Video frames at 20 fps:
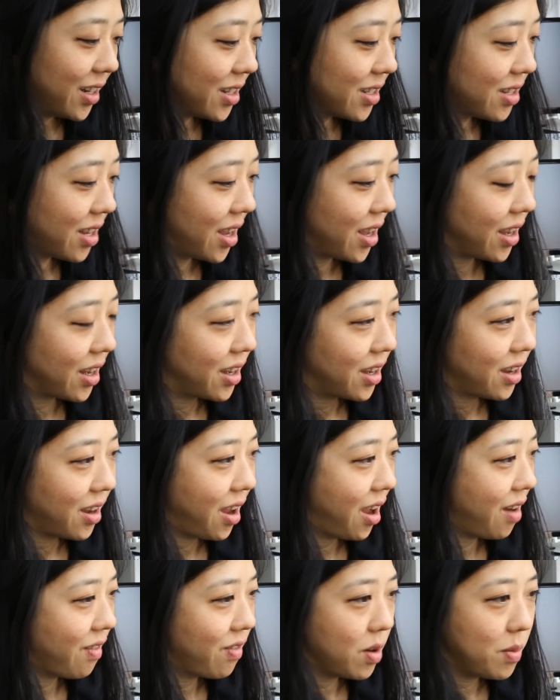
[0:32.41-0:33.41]
It's like
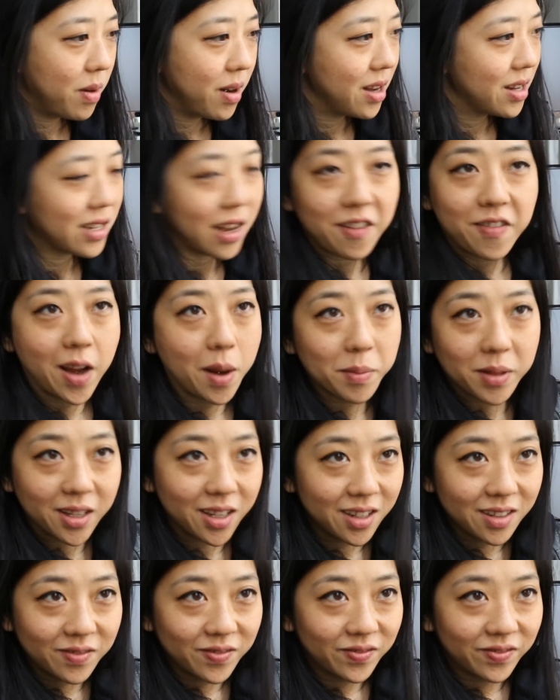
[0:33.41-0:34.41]
everybody's like family.
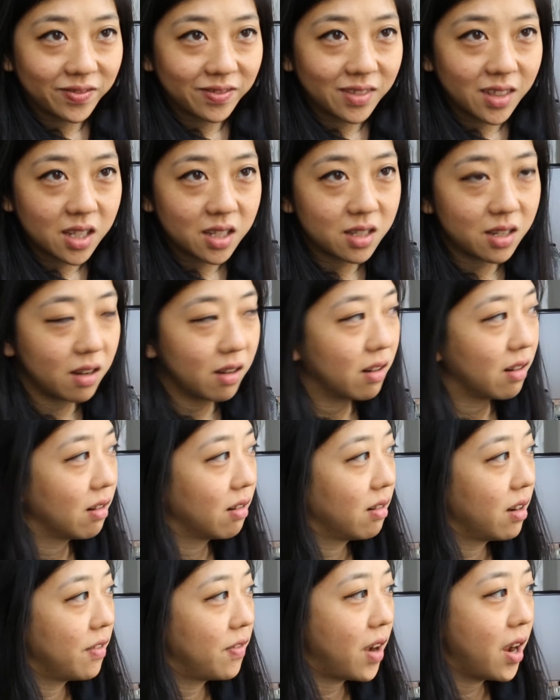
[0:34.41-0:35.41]
So
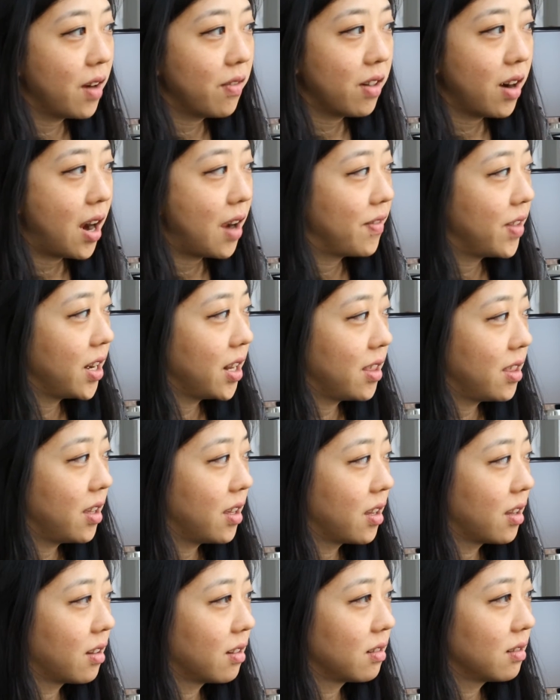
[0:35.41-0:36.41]
if I ever have
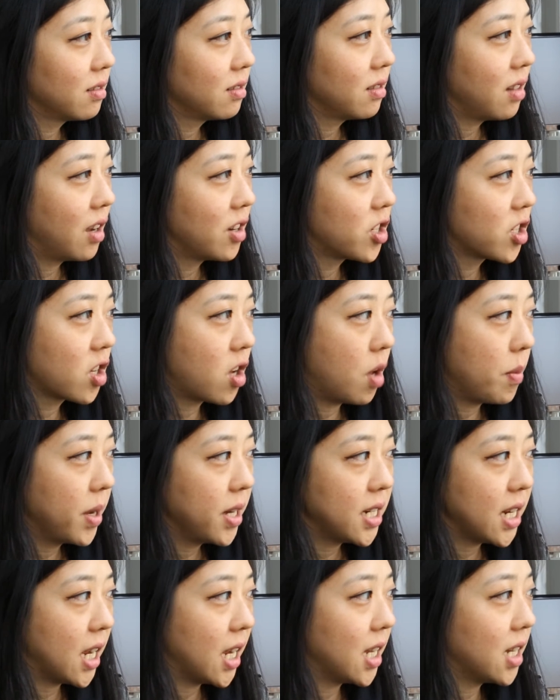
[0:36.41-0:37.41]
anything, I just call my
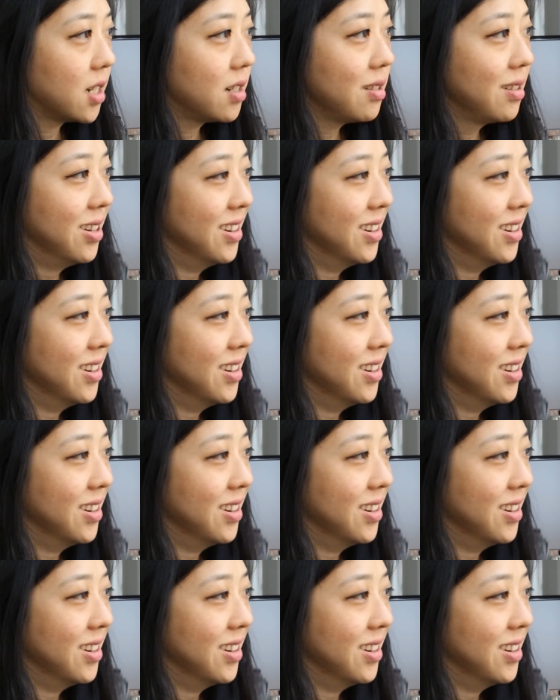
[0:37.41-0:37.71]
dad.